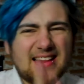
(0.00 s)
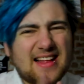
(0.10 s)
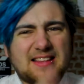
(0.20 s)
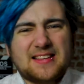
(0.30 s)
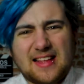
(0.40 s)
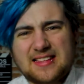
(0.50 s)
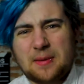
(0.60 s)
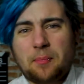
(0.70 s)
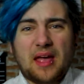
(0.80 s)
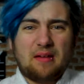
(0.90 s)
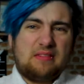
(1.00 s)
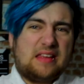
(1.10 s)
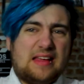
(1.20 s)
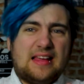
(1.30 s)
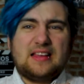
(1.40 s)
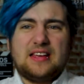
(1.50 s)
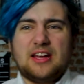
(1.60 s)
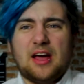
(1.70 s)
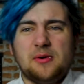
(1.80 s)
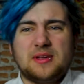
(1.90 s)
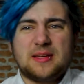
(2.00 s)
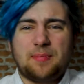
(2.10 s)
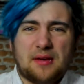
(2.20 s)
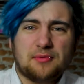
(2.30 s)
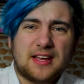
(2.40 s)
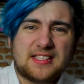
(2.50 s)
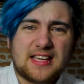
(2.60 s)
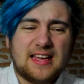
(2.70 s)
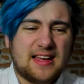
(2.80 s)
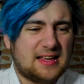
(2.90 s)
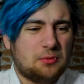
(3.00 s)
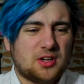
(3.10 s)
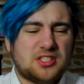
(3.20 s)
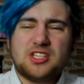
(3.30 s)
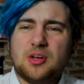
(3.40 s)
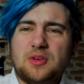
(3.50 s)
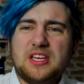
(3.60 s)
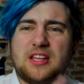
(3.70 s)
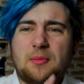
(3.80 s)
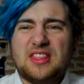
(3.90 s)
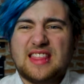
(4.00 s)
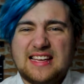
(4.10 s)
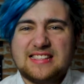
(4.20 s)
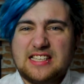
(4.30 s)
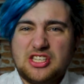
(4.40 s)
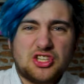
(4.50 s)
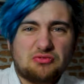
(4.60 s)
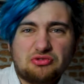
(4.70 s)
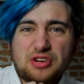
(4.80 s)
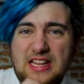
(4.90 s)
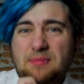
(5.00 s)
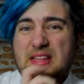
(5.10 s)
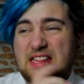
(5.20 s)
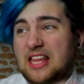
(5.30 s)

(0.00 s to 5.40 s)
that's that's a bit meh, you know, it's a bit risky and he watches you when you're doing things that you shouldn't really be